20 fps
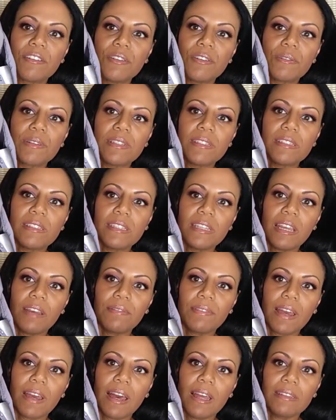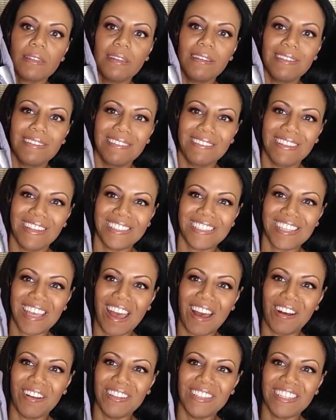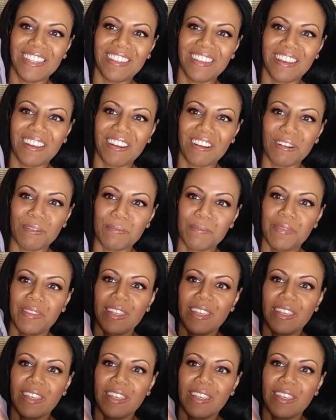You can see I've got a towel in there,